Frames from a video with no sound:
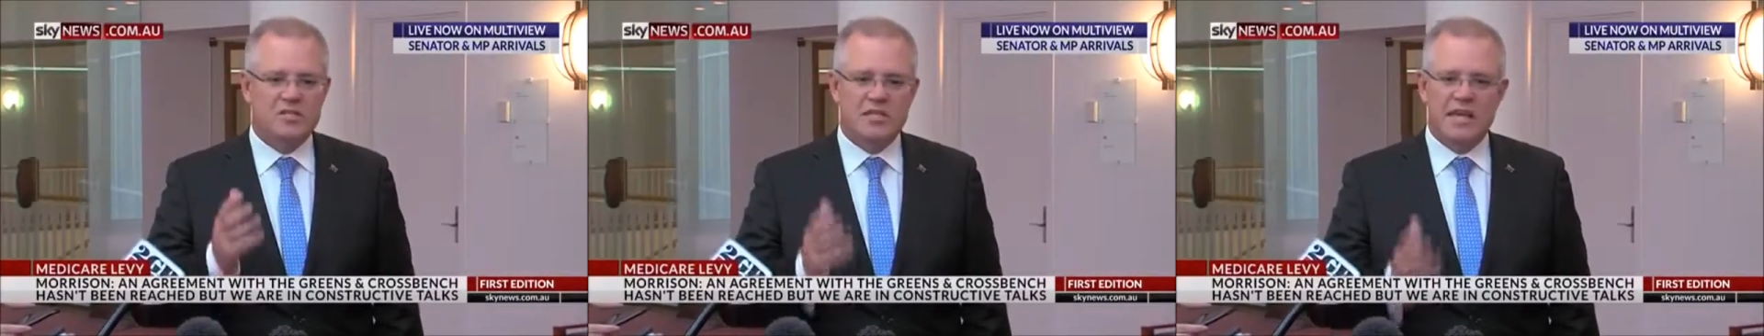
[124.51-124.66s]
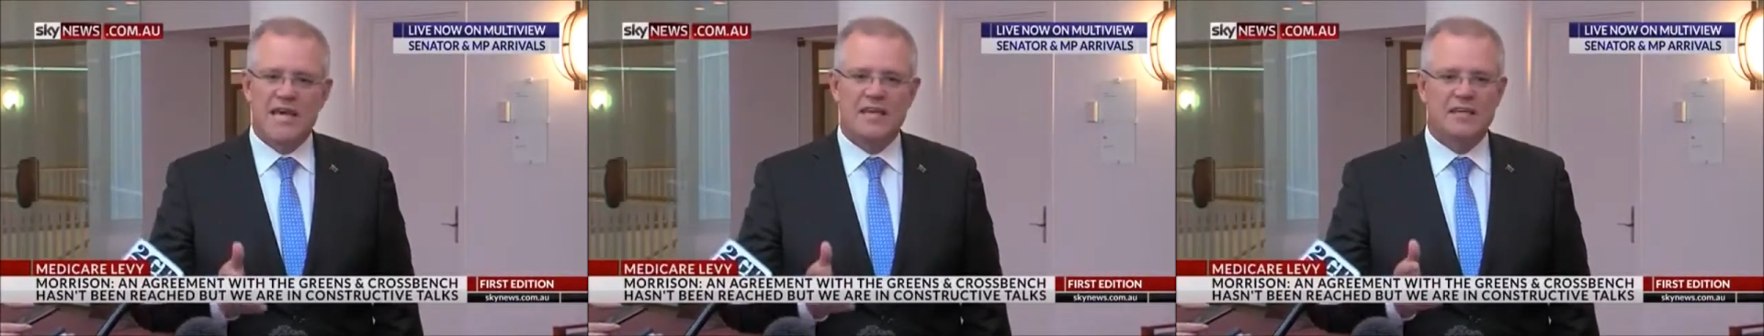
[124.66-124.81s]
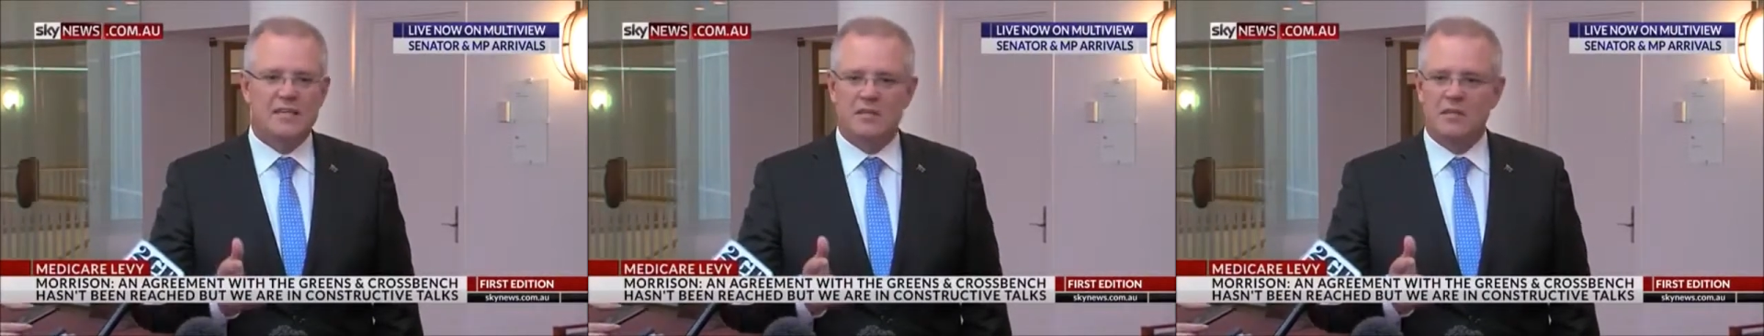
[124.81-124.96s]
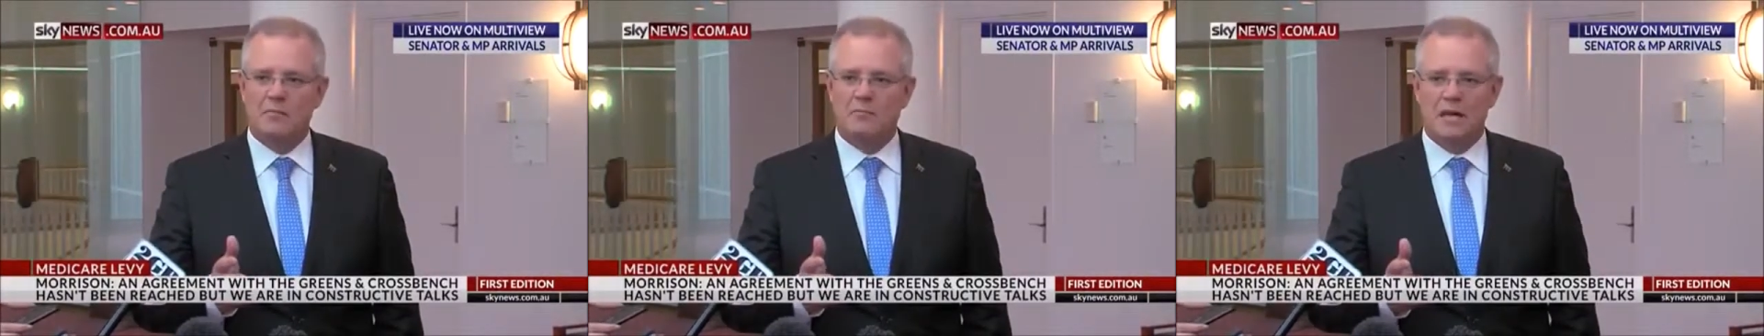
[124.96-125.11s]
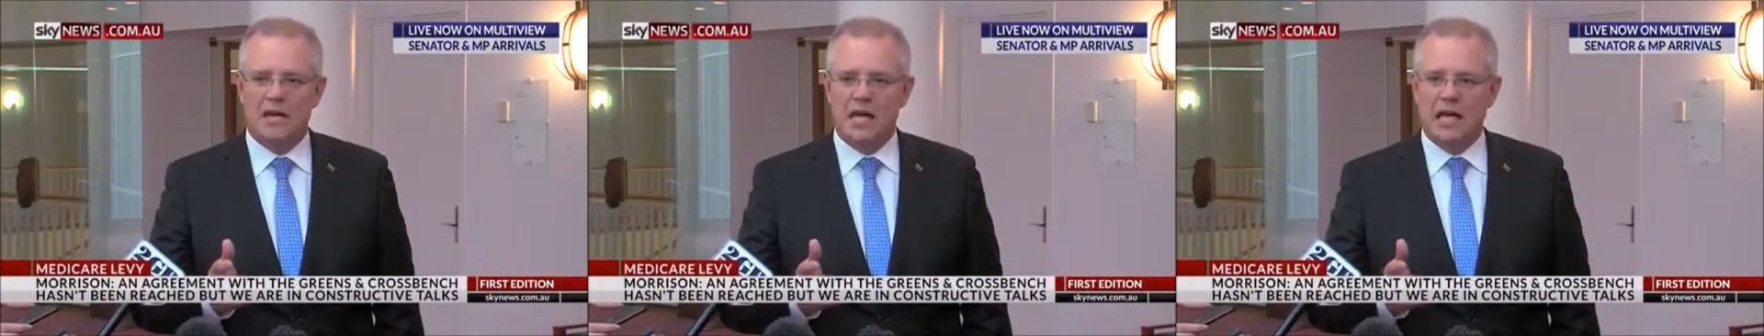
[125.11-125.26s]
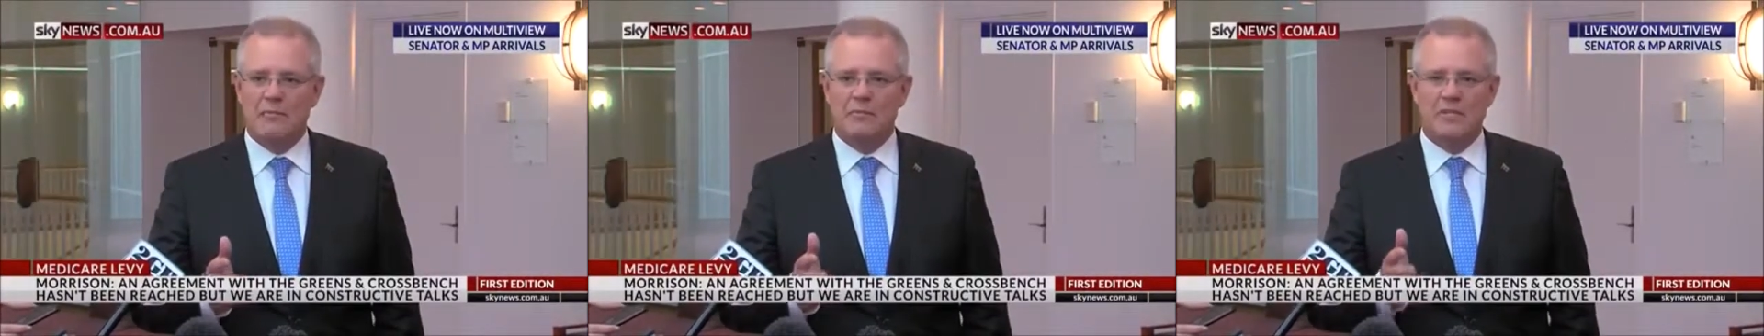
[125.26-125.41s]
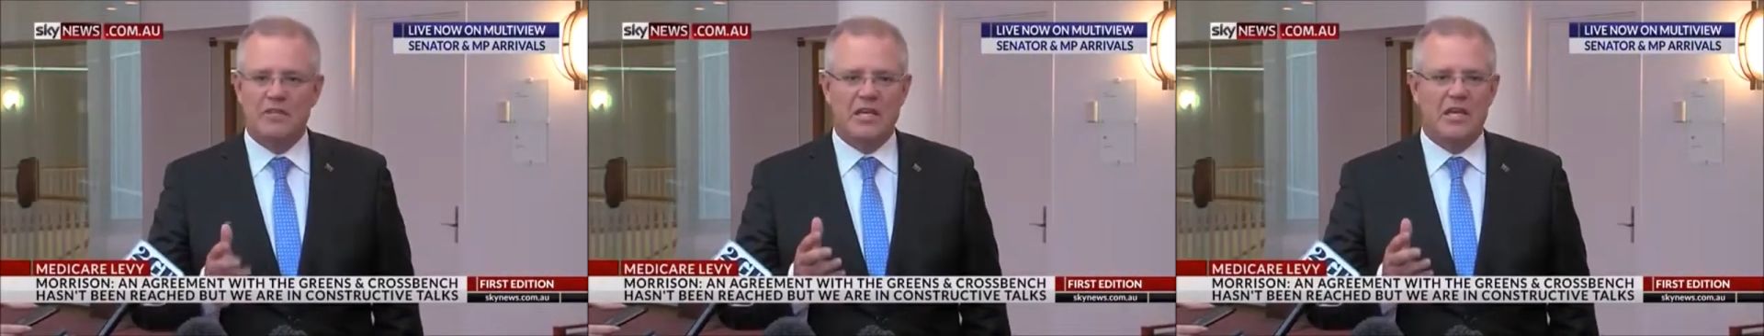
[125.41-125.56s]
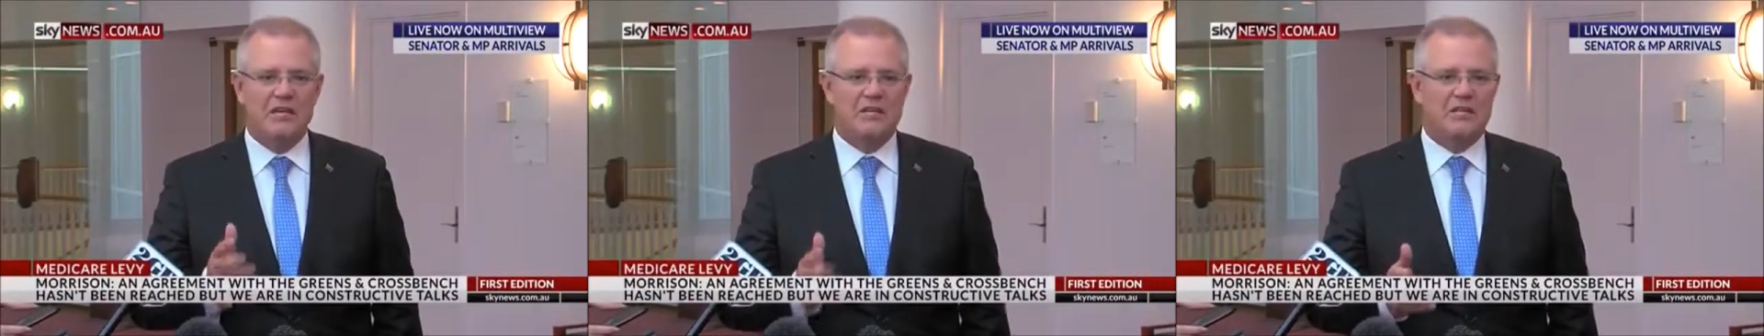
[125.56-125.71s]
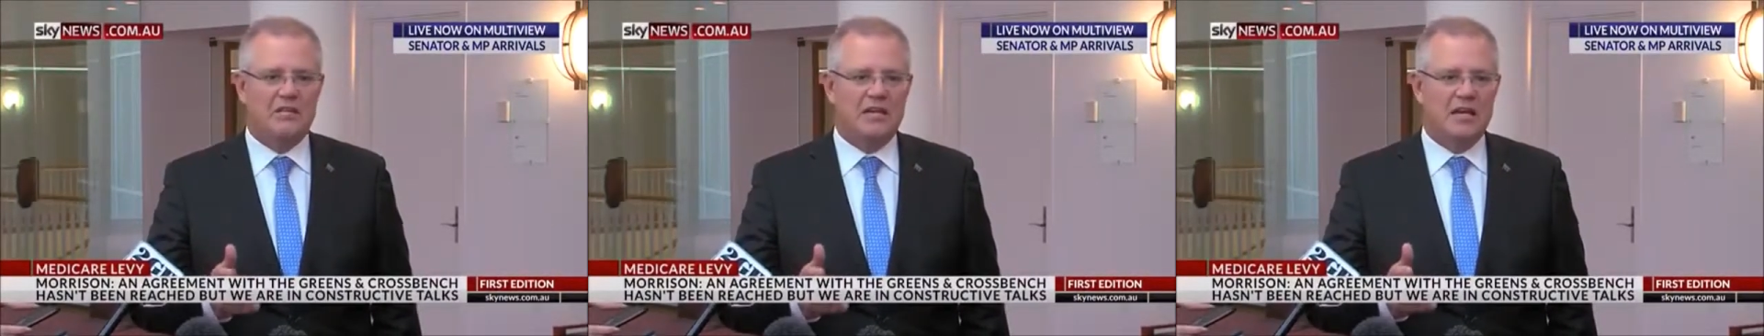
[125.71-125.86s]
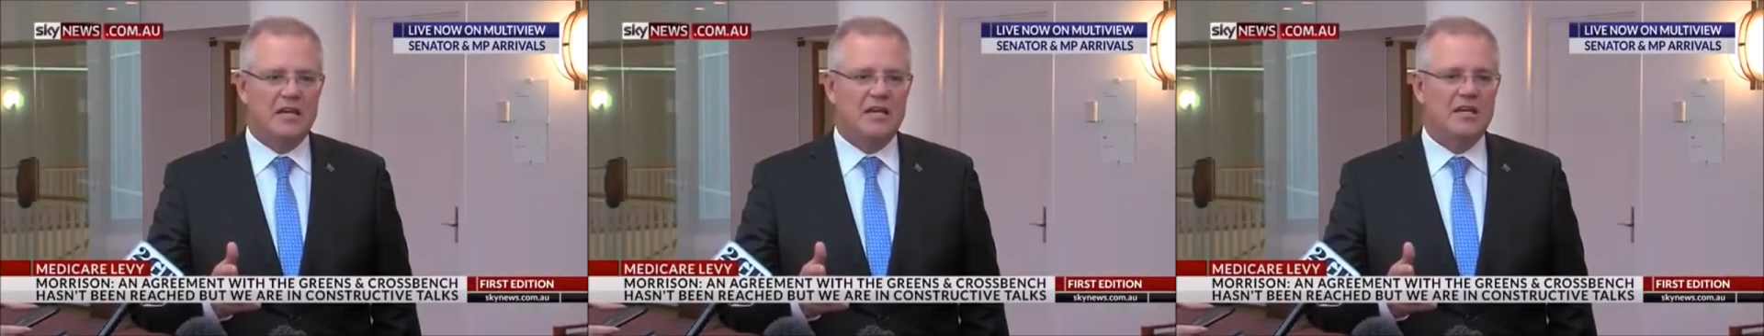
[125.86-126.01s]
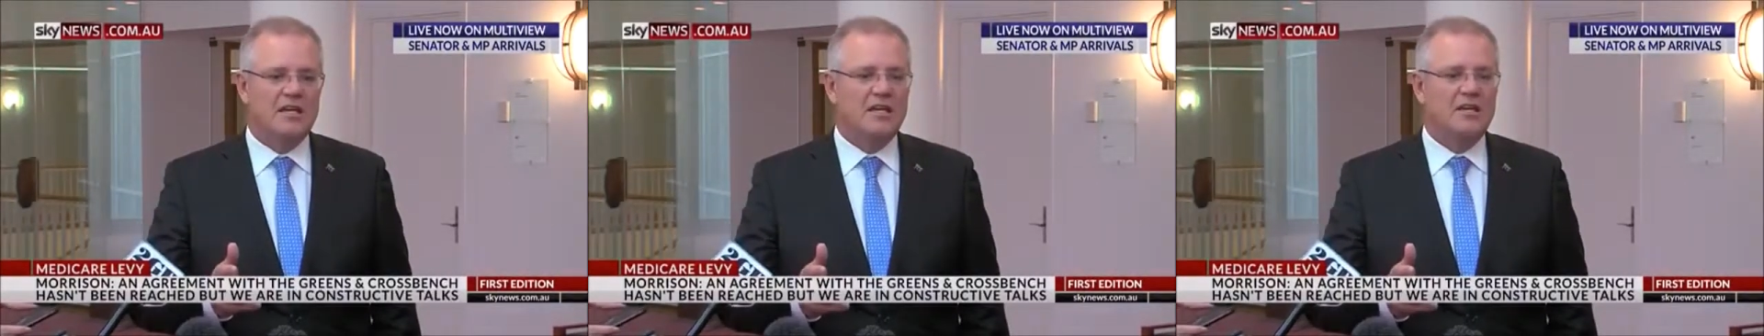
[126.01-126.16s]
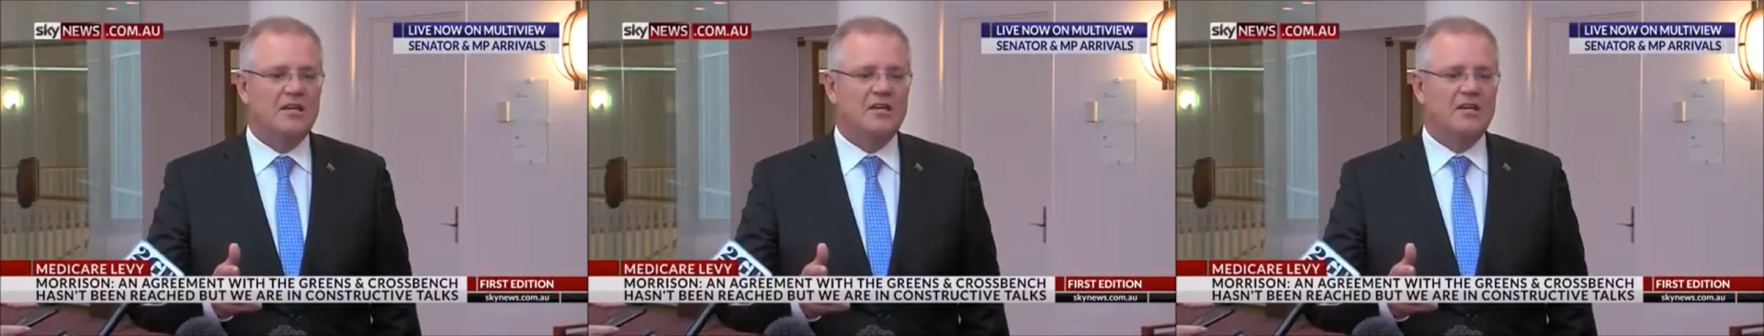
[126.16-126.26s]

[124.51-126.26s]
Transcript: snake in the parliament the other day.